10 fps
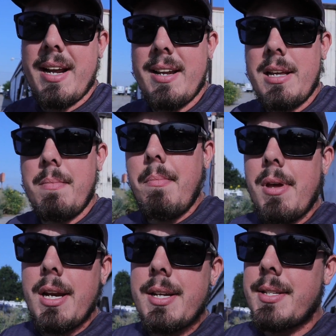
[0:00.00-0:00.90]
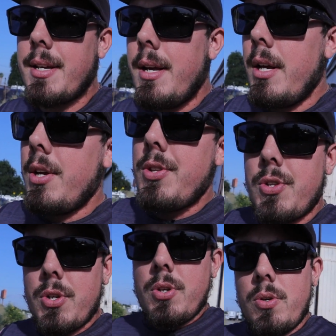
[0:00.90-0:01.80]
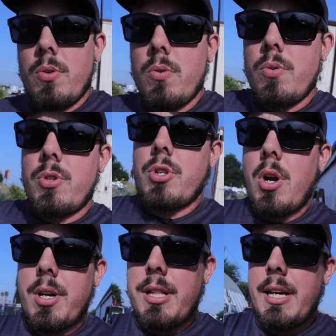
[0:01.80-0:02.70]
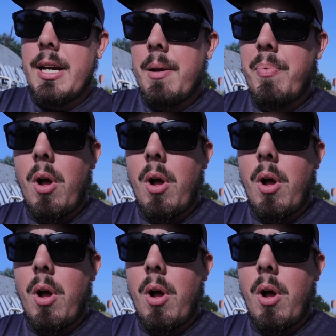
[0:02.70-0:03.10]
any minute to start cleaning up